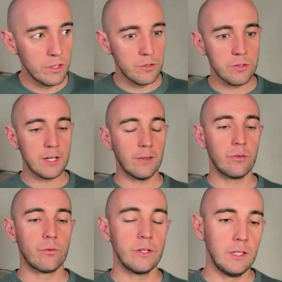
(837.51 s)
is you start
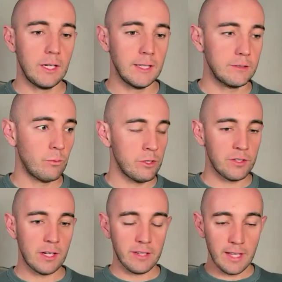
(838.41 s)
to realize, when you
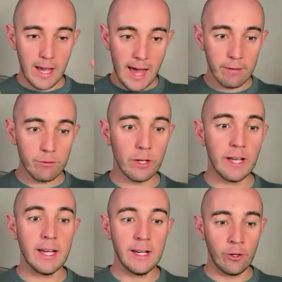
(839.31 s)
start to get out of your
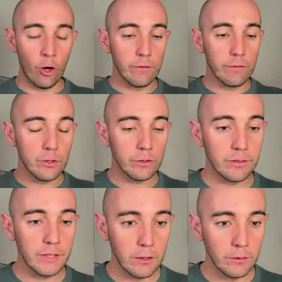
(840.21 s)
head and over
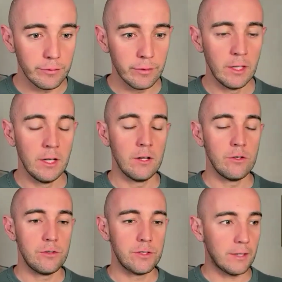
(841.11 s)
yourself,
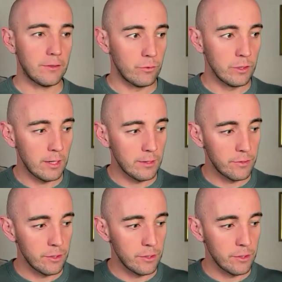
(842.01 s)
you start to realize